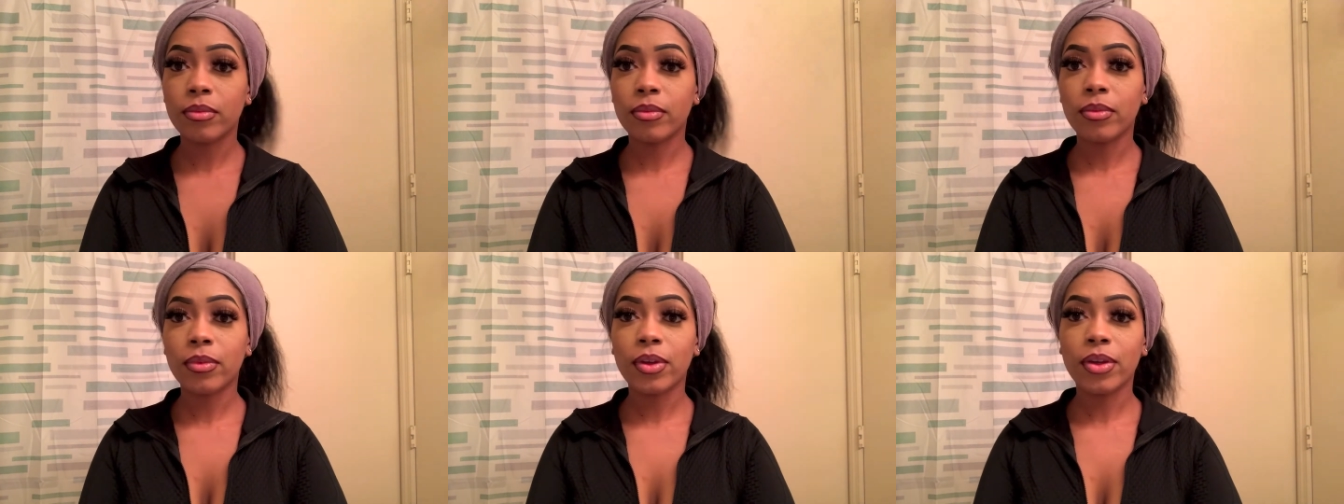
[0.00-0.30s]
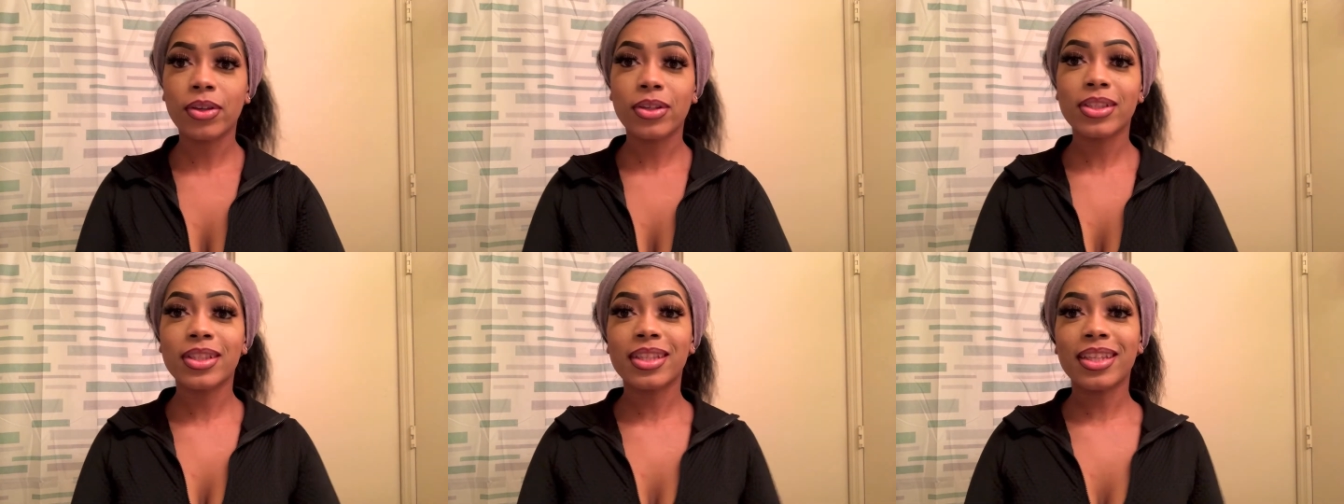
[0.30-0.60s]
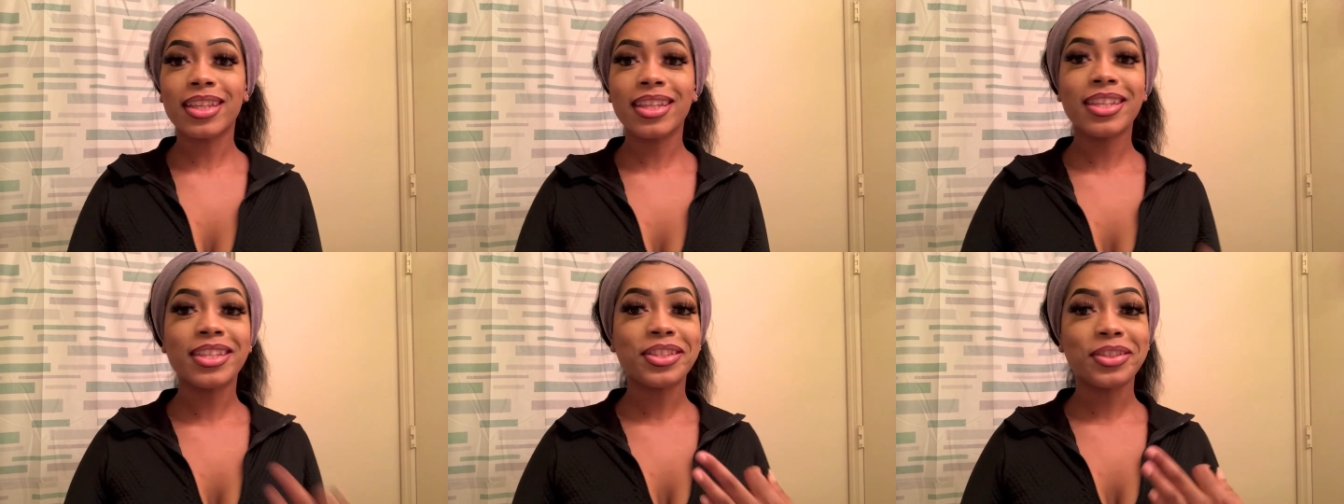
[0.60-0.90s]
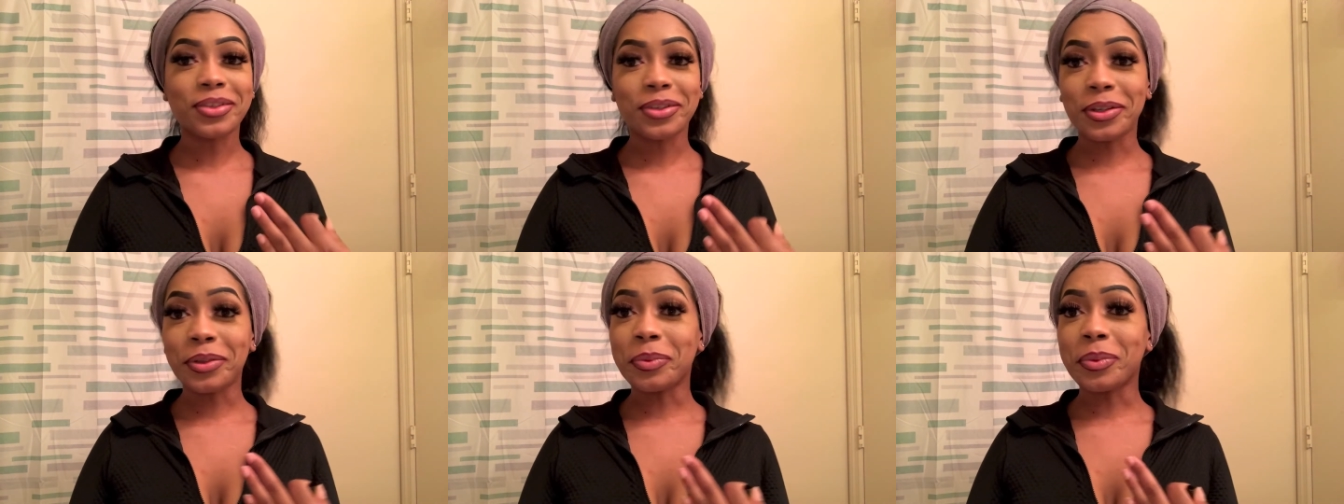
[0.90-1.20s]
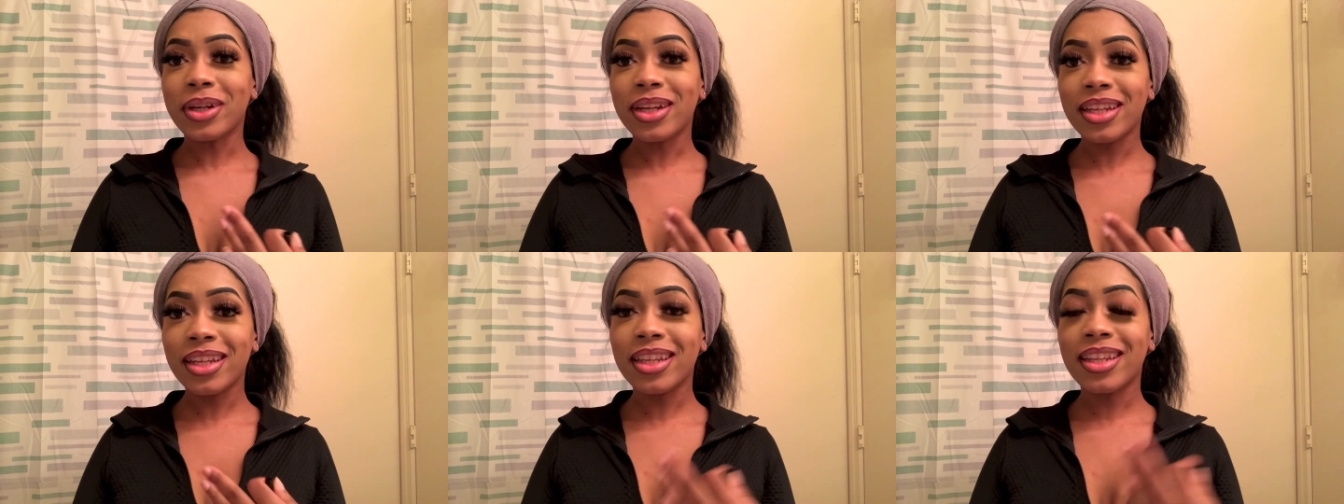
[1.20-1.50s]
Y'all see this
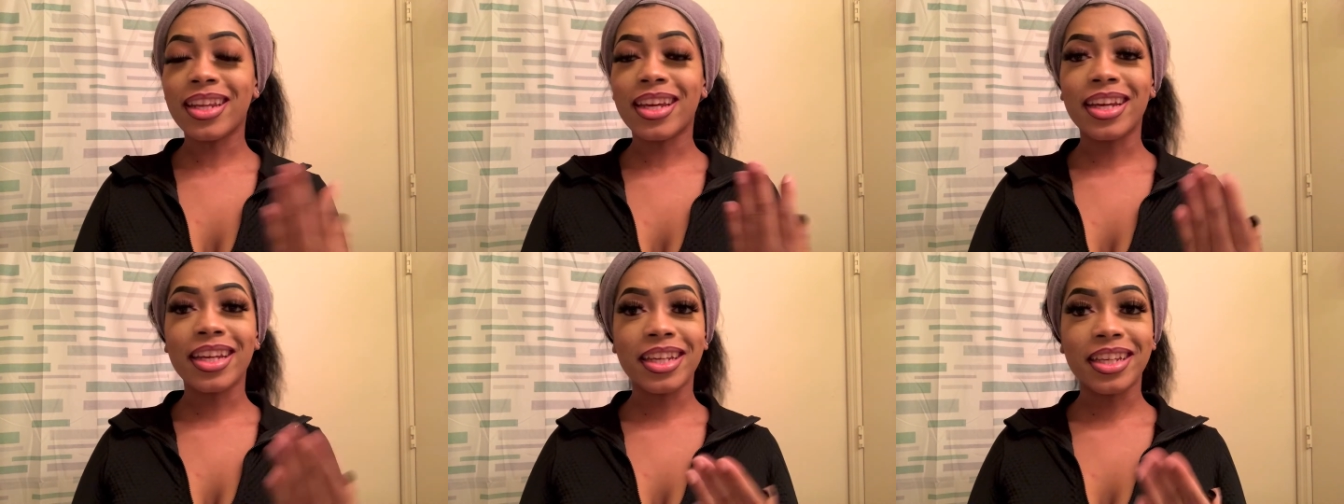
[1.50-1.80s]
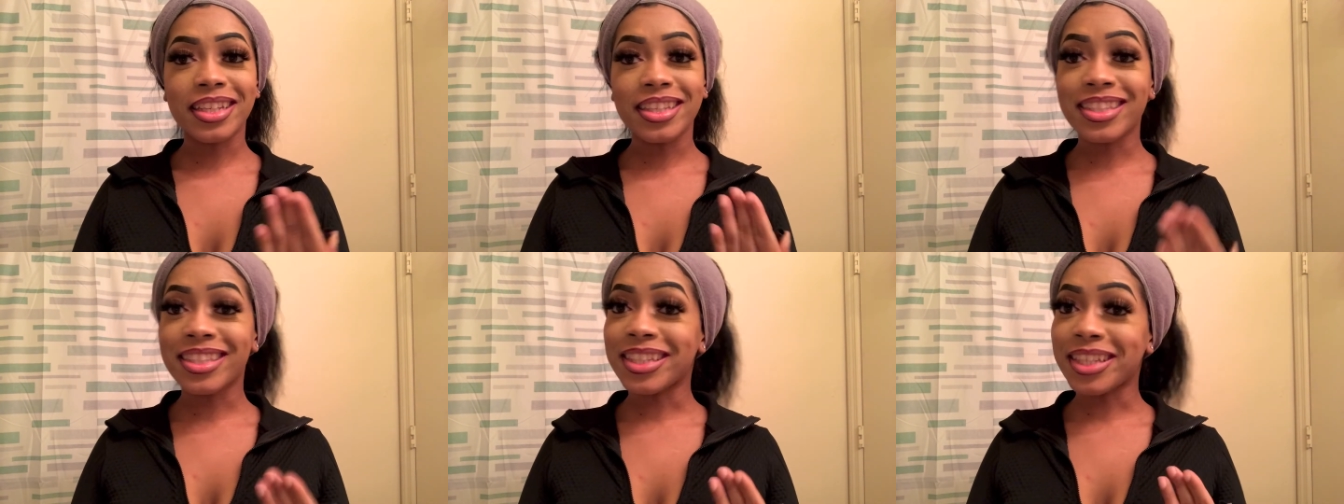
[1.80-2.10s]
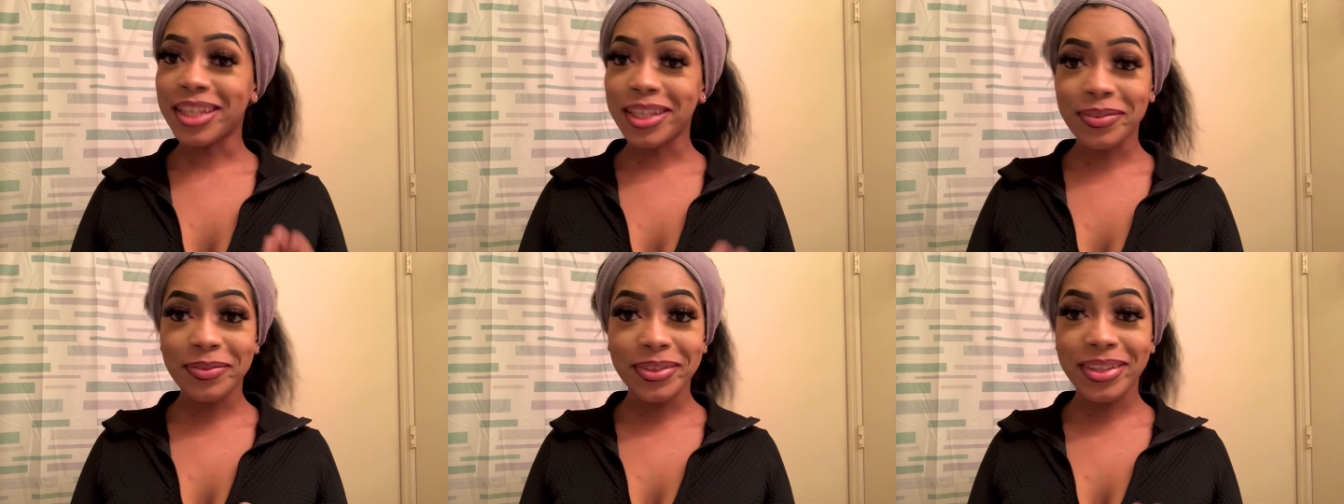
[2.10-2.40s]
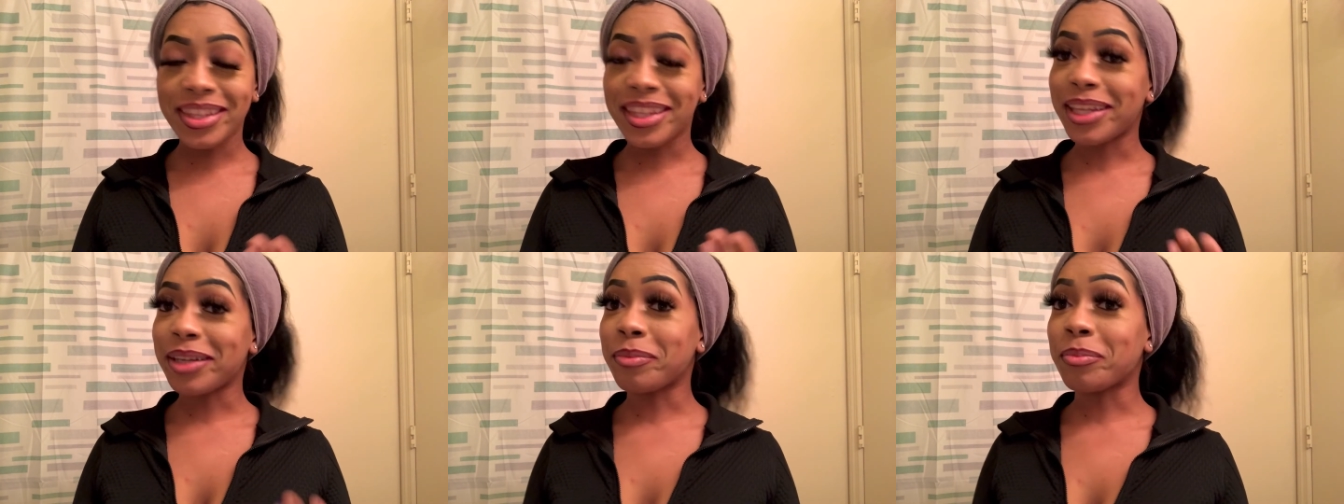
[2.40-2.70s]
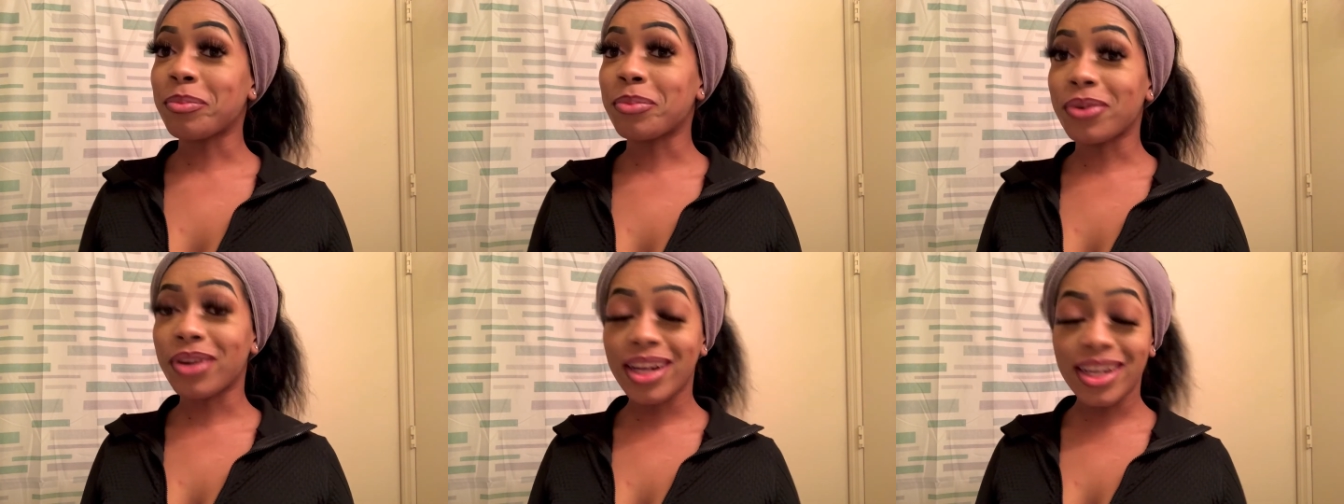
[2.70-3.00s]
already? Like, it's giving that
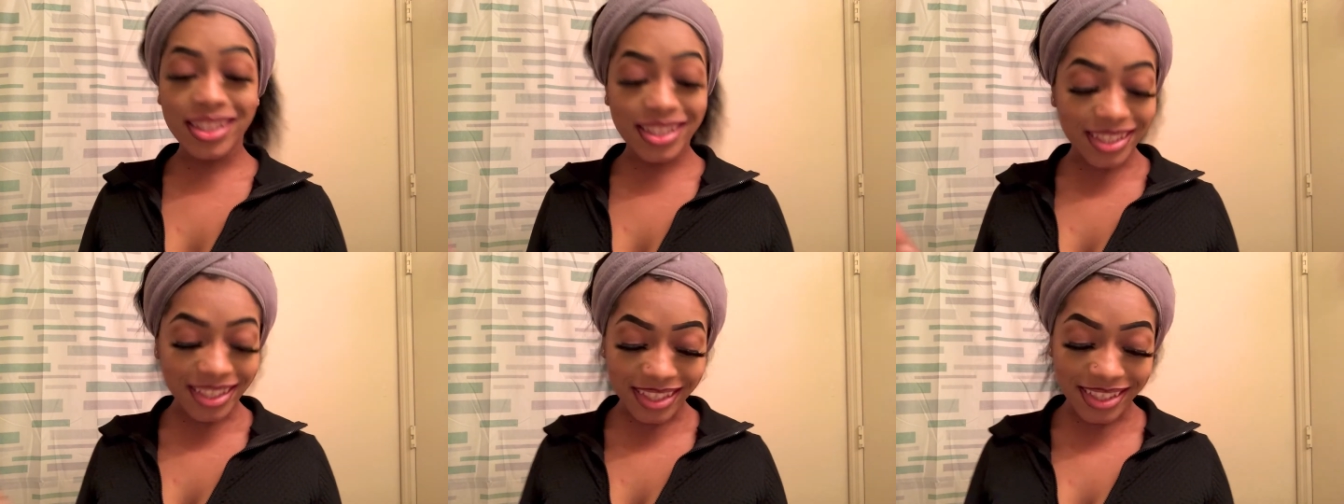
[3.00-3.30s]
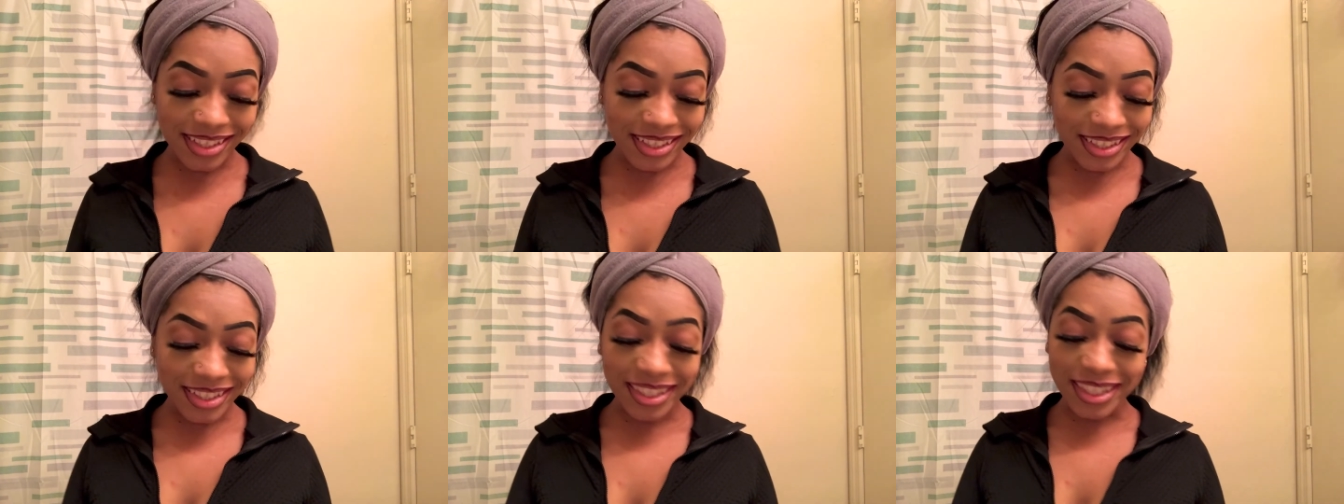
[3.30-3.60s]
brat's look.